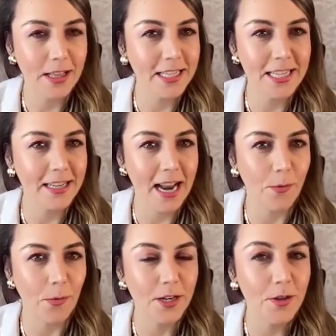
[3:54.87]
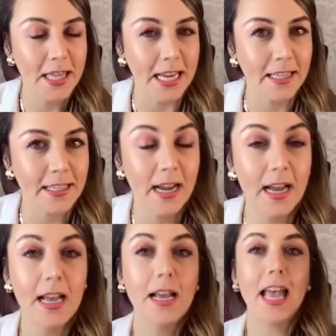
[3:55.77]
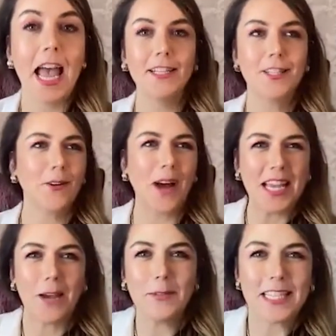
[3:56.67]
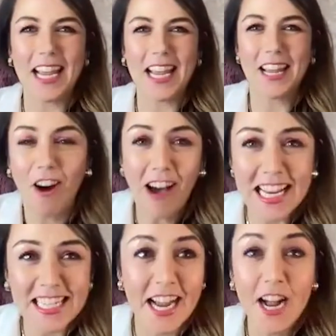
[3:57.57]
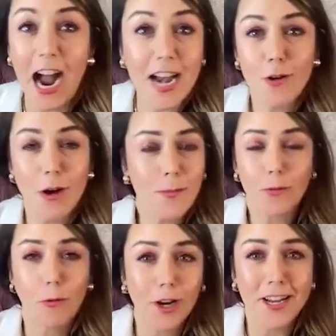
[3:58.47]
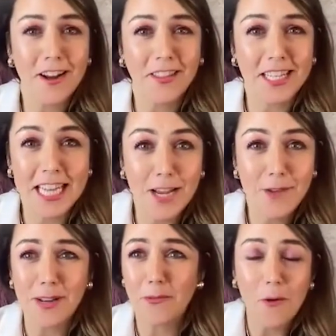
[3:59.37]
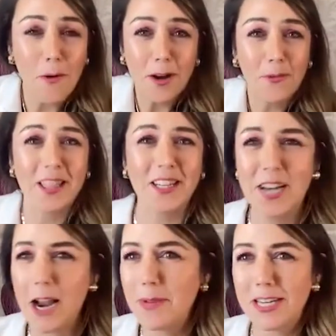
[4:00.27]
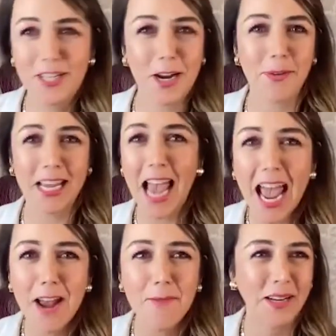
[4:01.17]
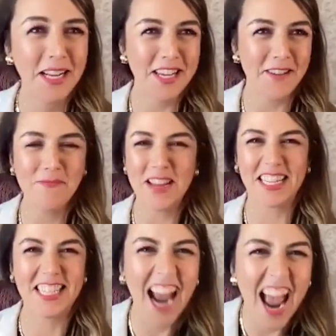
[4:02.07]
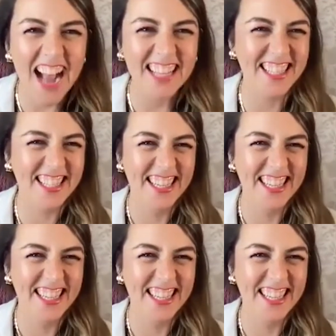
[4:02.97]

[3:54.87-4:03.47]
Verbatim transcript: isn't how we do things. And so I kept saying, guys, I know I'm working on the team, but if we want to win the championship game, give me a chance.